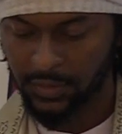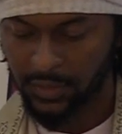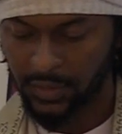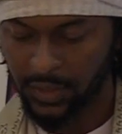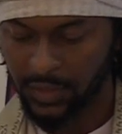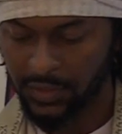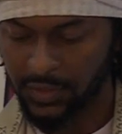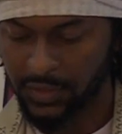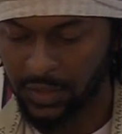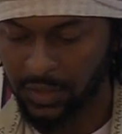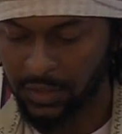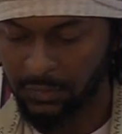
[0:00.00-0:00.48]

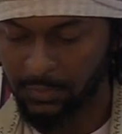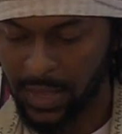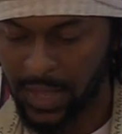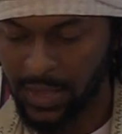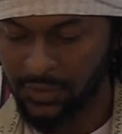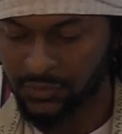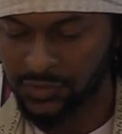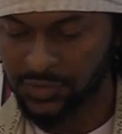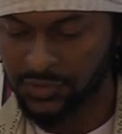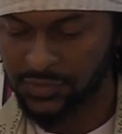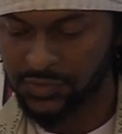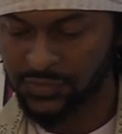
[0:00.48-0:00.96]
And
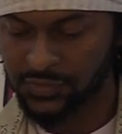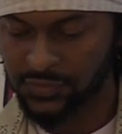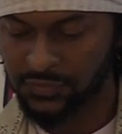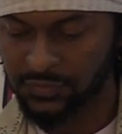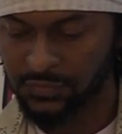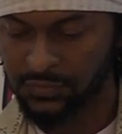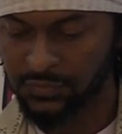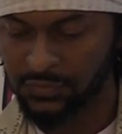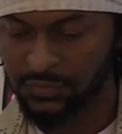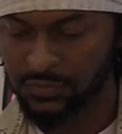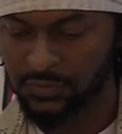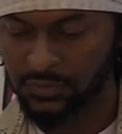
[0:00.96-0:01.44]
I'll just
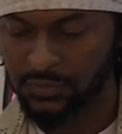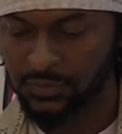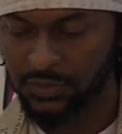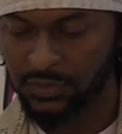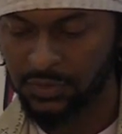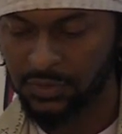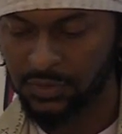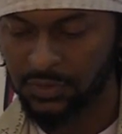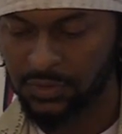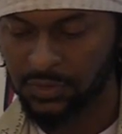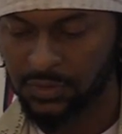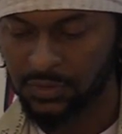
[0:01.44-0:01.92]

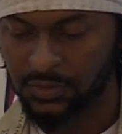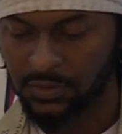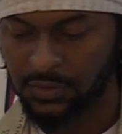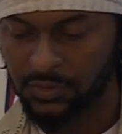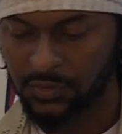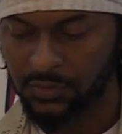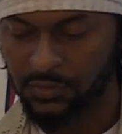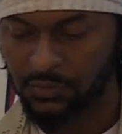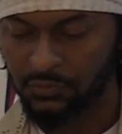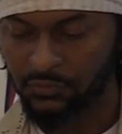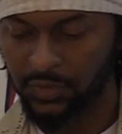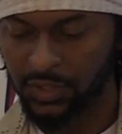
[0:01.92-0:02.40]

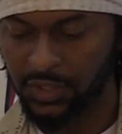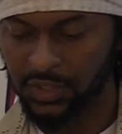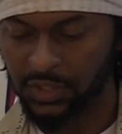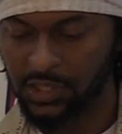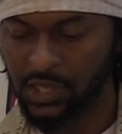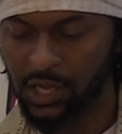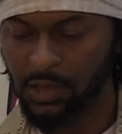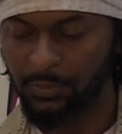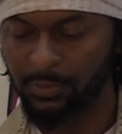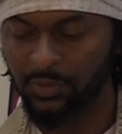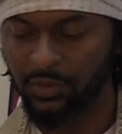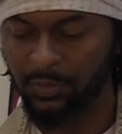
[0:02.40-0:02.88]
read a
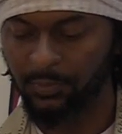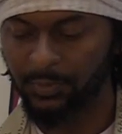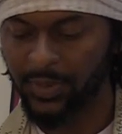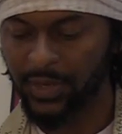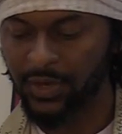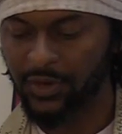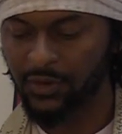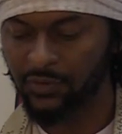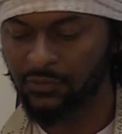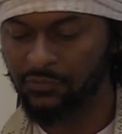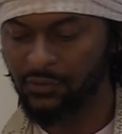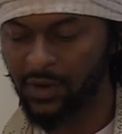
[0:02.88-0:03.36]
couple of
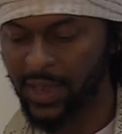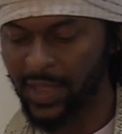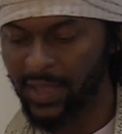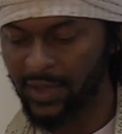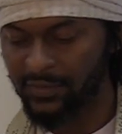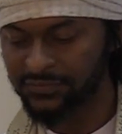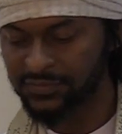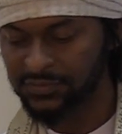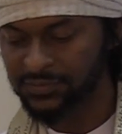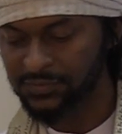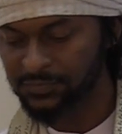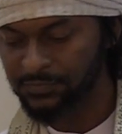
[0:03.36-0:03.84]

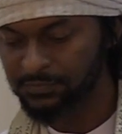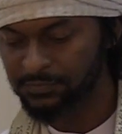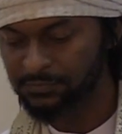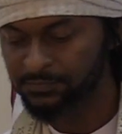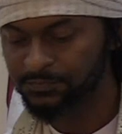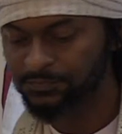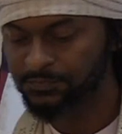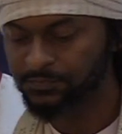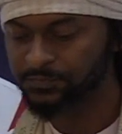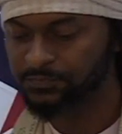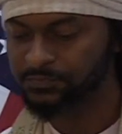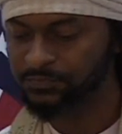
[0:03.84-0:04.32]
paragraphs,
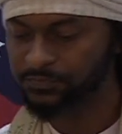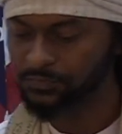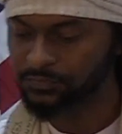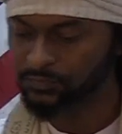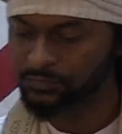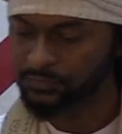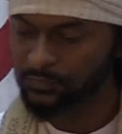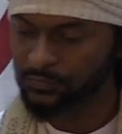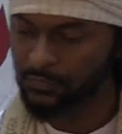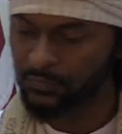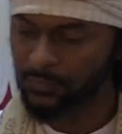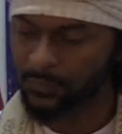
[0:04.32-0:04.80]

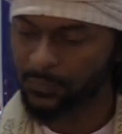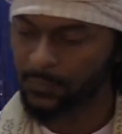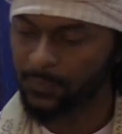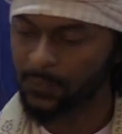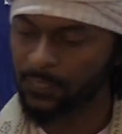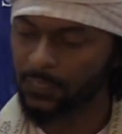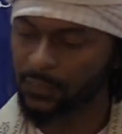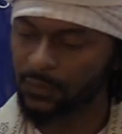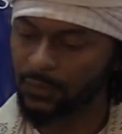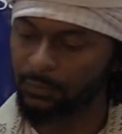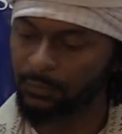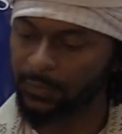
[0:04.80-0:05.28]

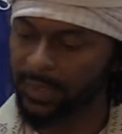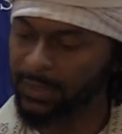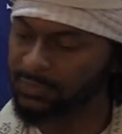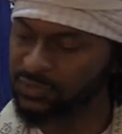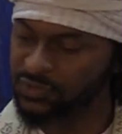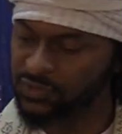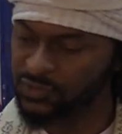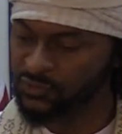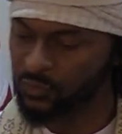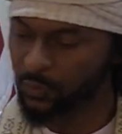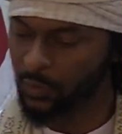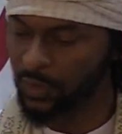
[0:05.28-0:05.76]
or
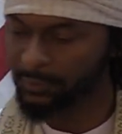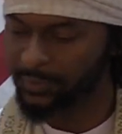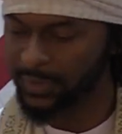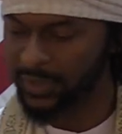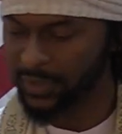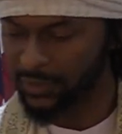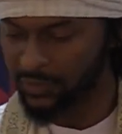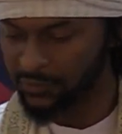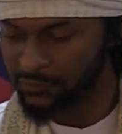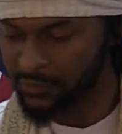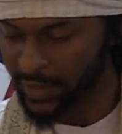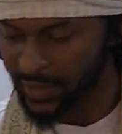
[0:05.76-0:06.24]
maybe just one
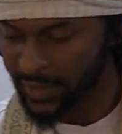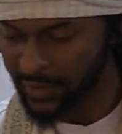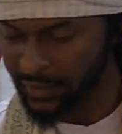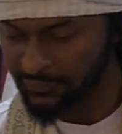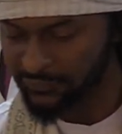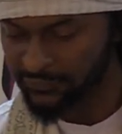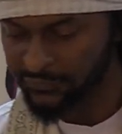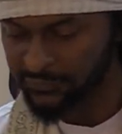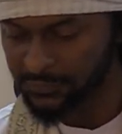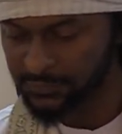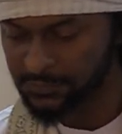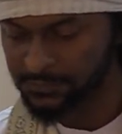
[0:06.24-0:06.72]

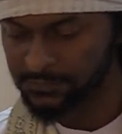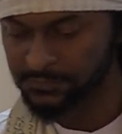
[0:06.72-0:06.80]
paragraph.